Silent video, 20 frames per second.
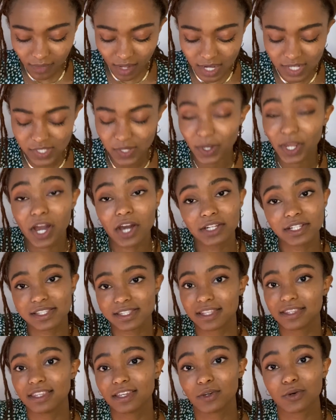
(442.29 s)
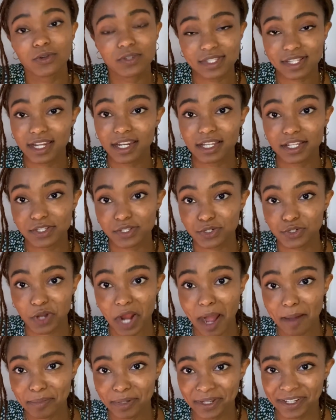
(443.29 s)
So I honestly think goal setting is a
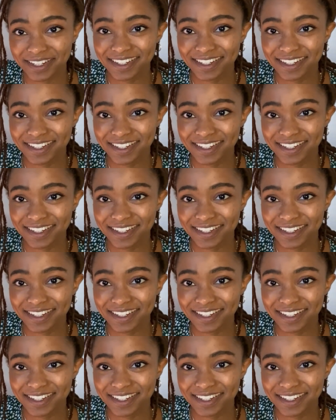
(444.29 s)
trap.